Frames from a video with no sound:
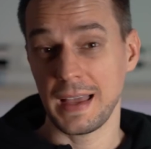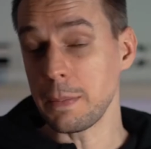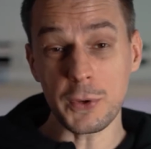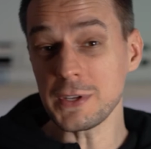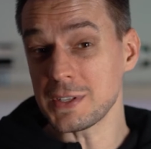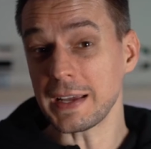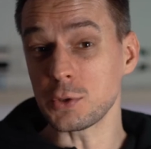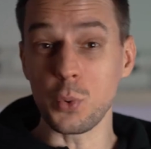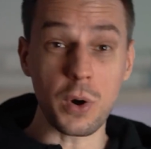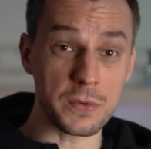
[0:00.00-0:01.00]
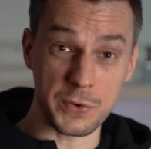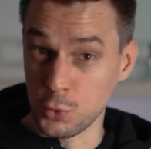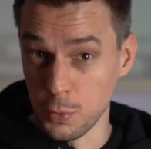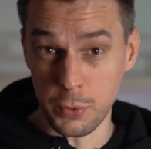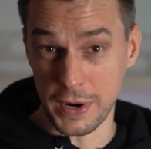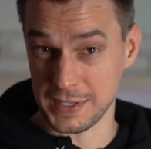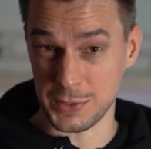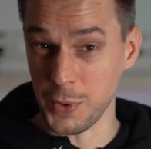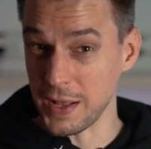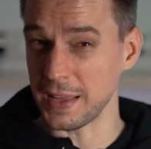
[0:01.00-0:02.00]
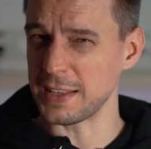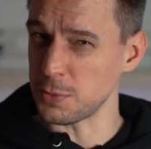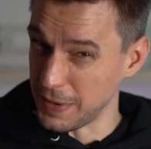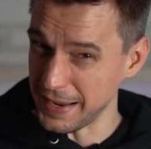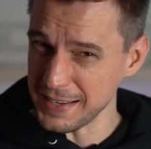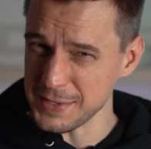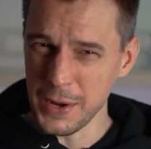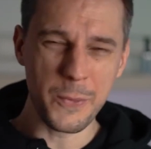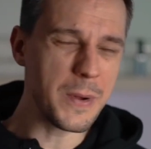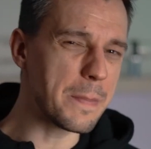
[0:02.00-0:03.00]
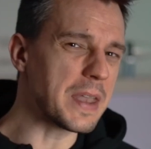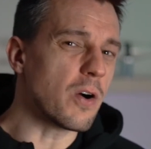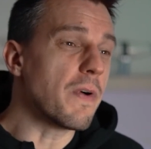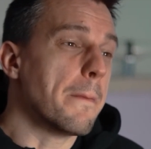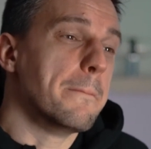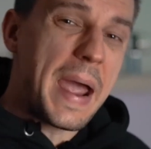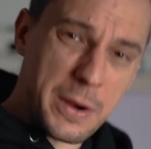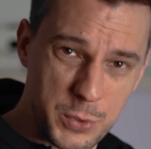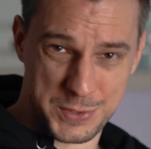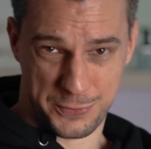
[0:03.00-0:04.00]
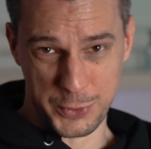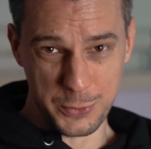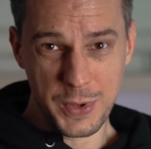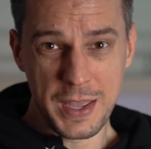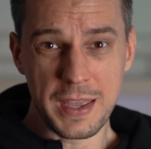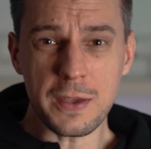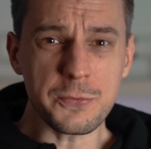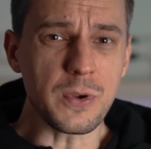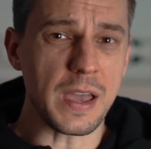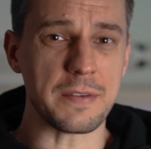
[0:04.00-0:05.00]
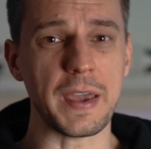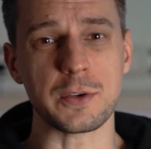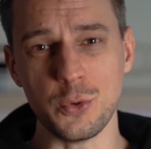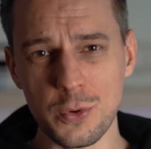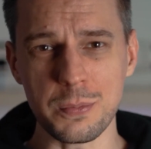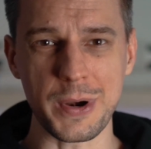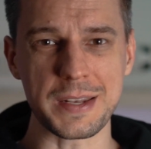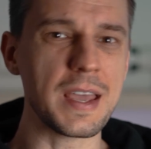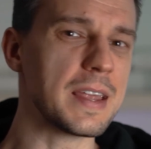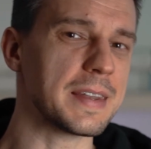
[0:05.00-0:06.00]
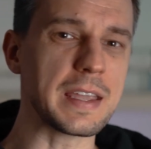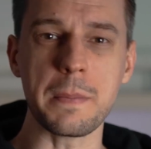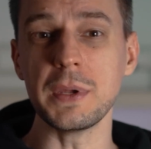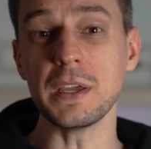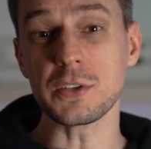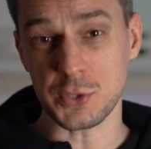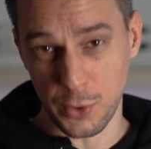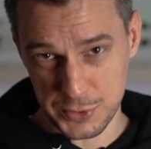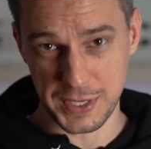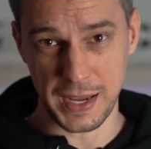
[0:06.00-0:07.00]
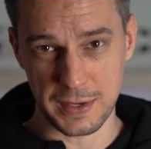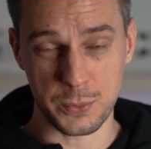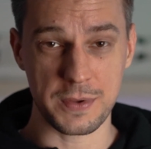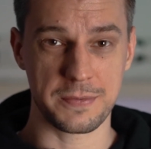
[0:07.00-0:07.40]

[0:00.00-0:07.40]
Employees like to work for cool brands as well and suppliers will bend over backwards for you if you have a cool brand they can be associated with.